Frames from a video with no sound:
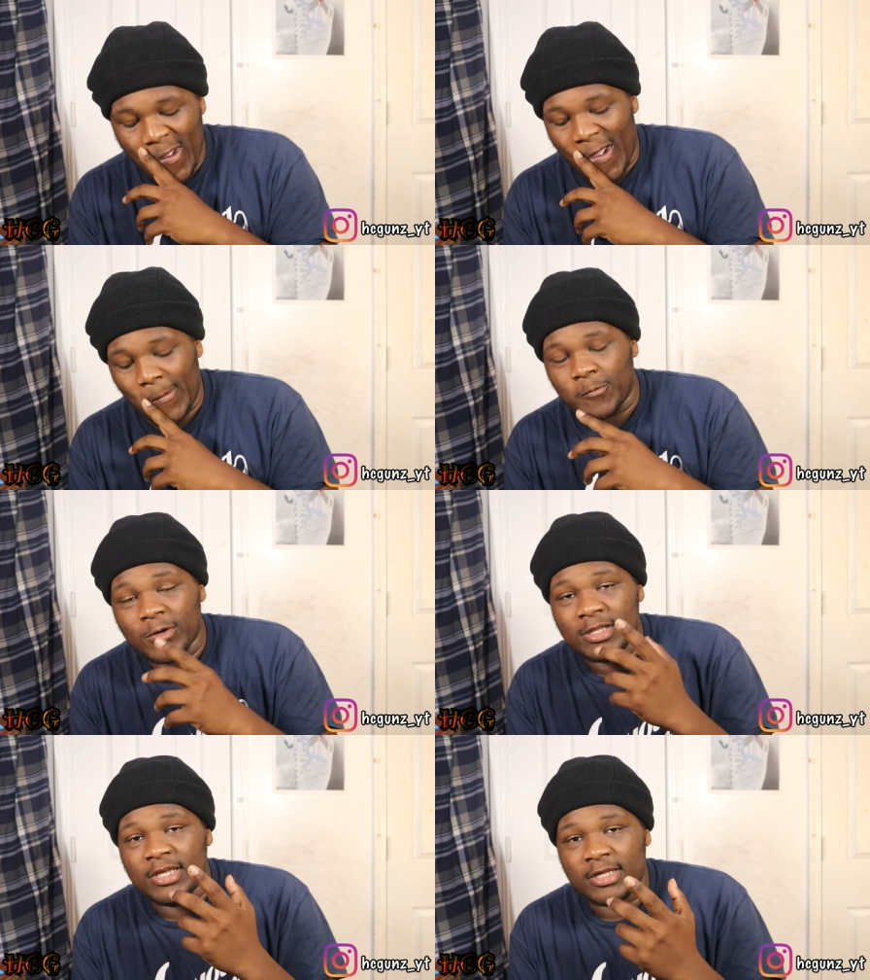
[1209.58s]
I'm
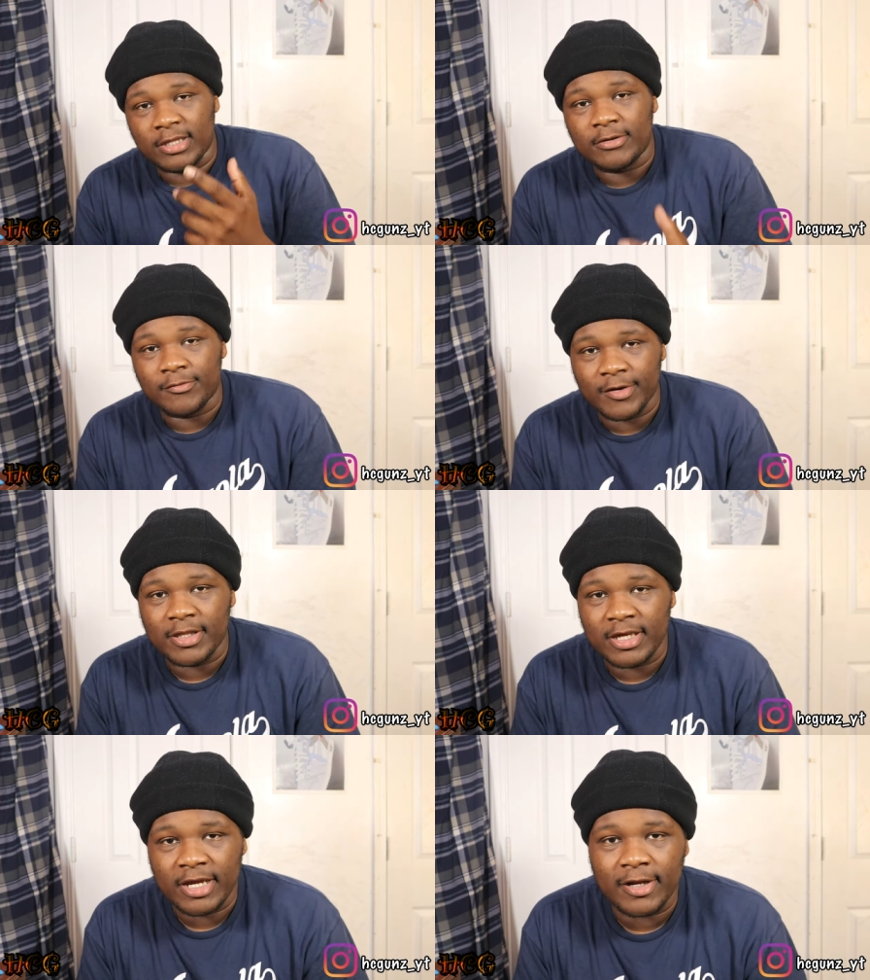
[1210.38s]
really,
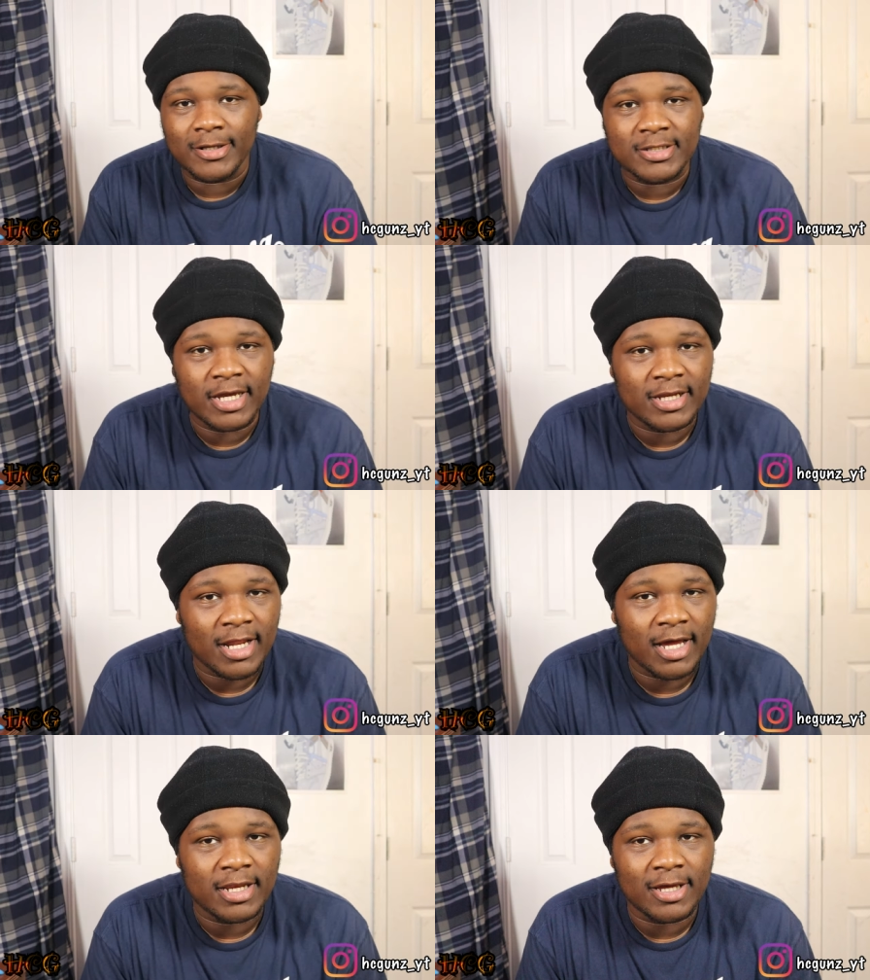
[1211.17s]
really irritated,
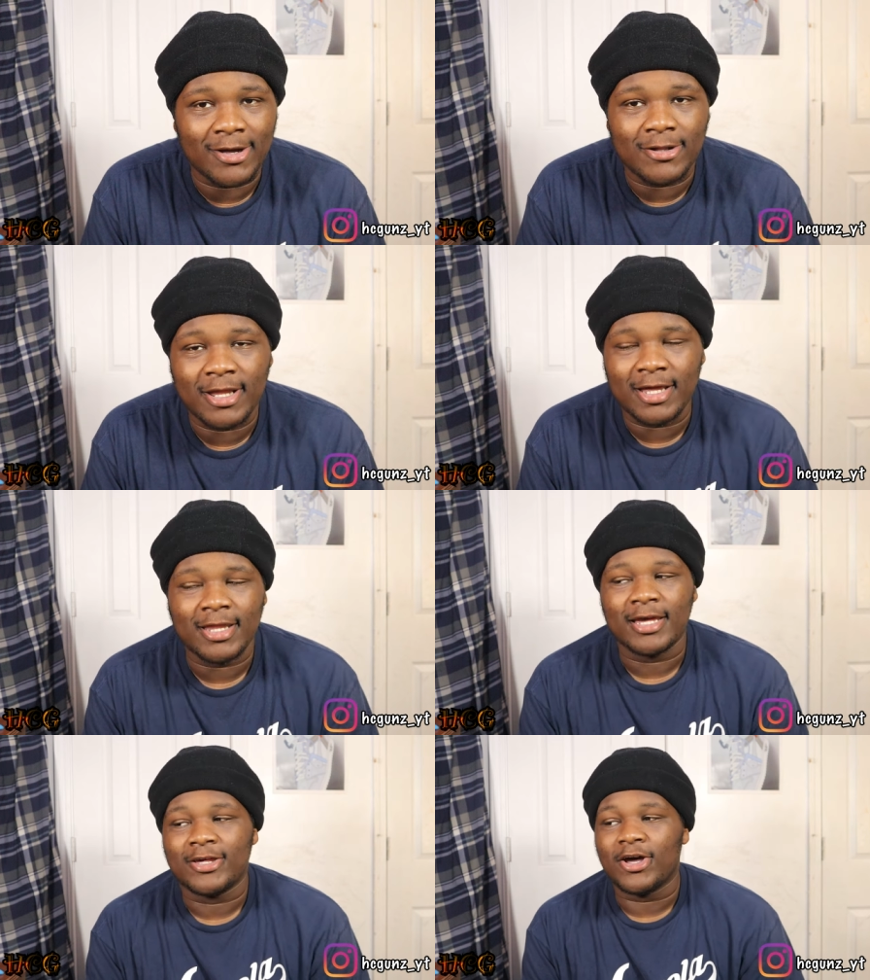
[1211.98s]
I ain't even gonna lie.
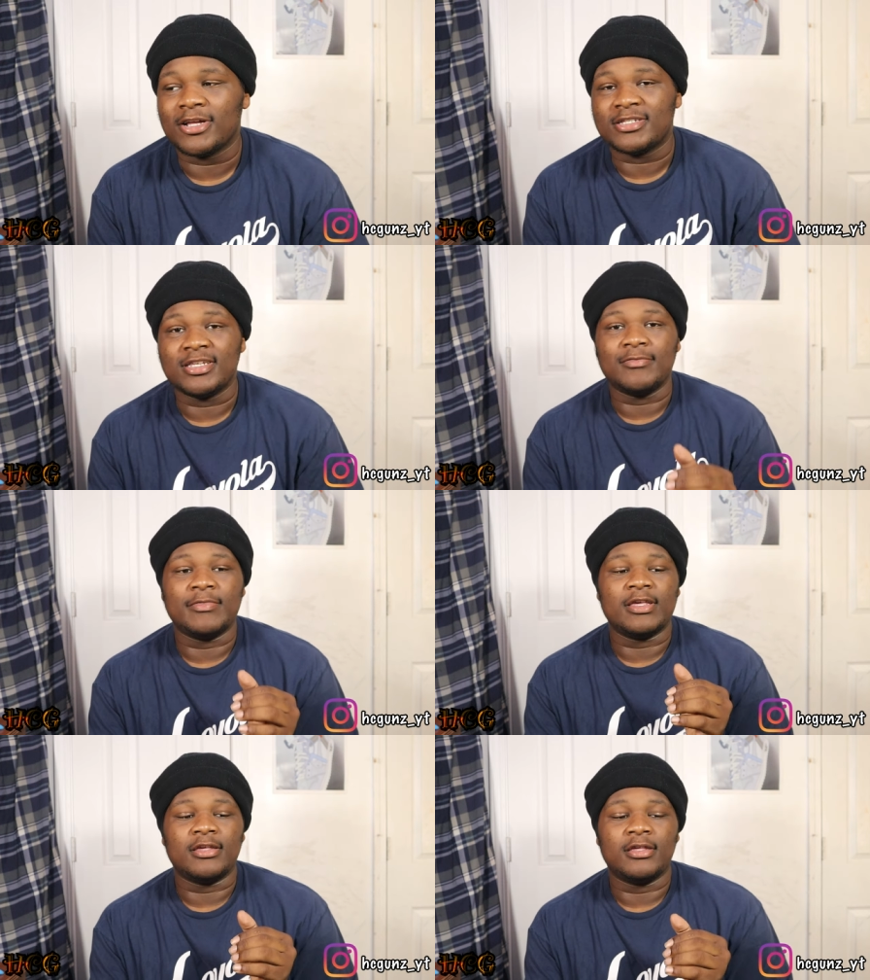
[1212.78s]
Like y'all see
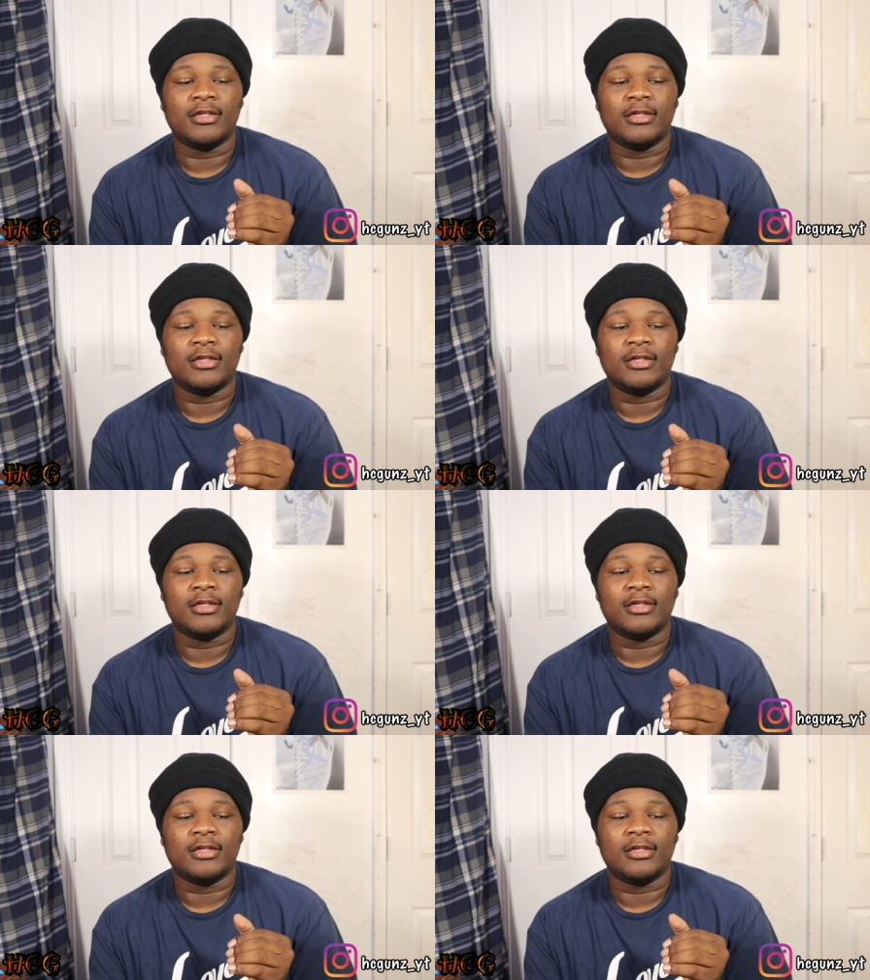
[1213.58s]
me,